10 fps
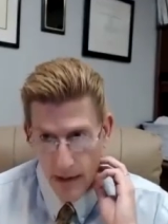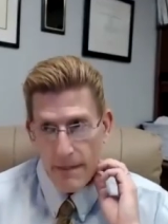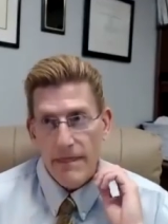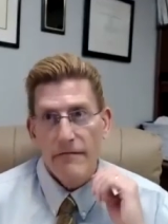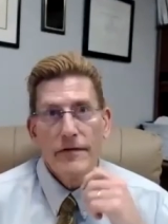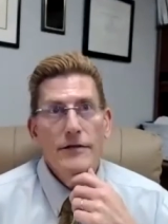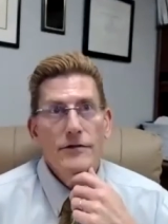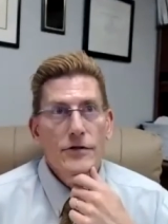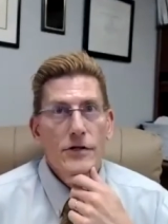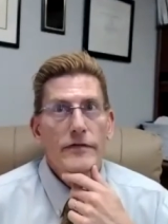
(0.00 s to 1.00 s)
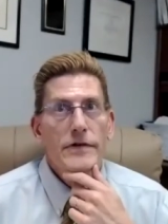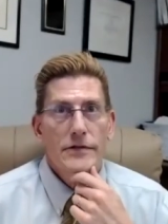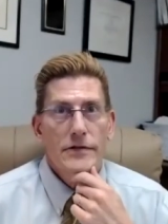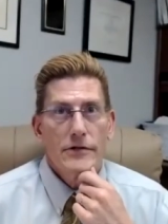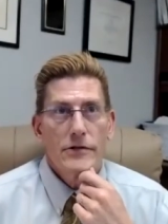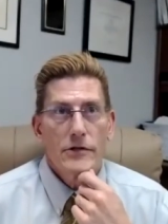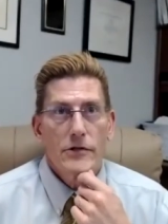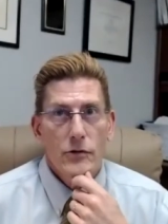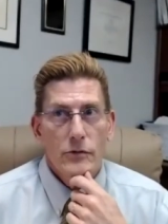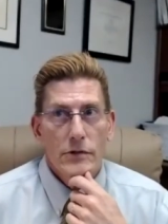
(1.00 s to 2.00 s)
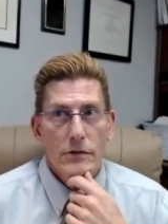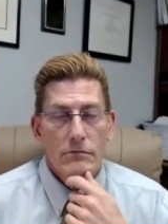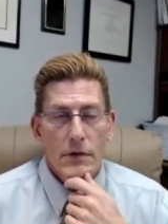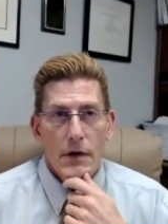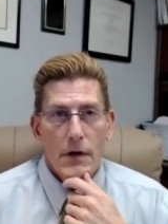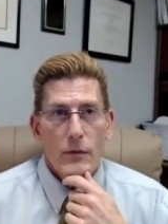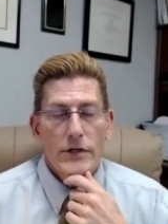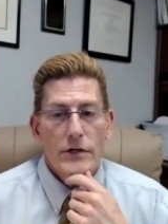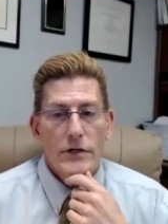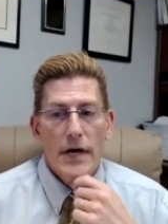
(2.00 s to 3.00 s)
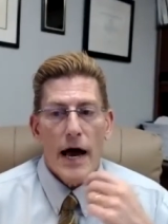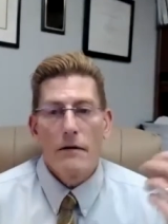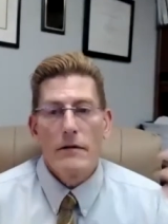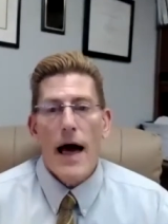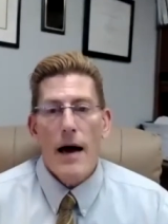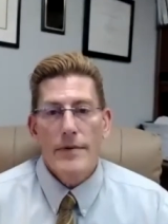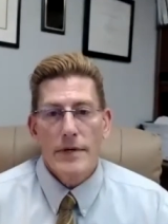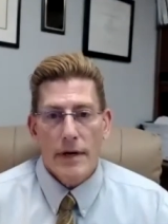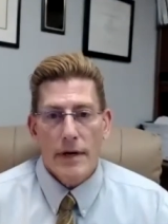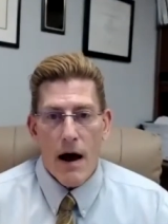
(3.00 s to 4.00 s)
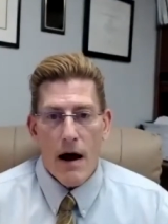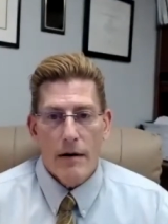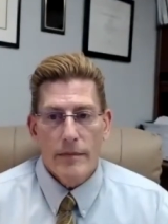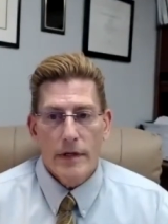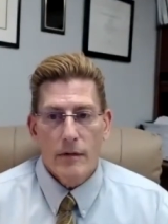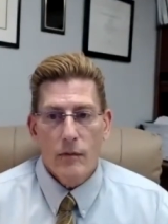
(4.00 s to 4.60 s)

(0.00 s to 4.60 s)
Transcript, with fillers: the Financial Services Institute which is our lobbying arm in